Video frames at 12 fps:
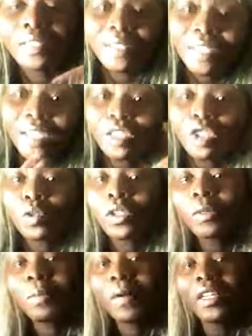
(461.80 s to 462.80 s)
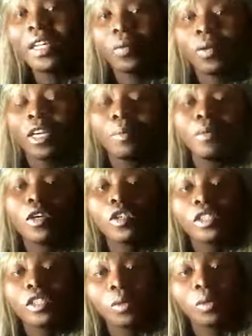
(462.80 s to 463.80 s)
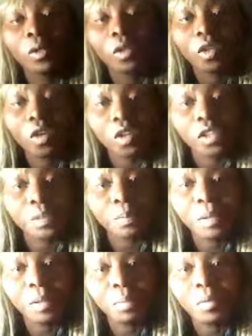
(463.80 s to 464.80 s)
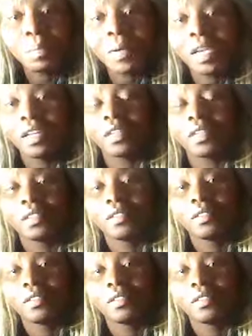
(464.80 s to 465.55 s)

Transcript: They throw the body away because they want to cause people pain.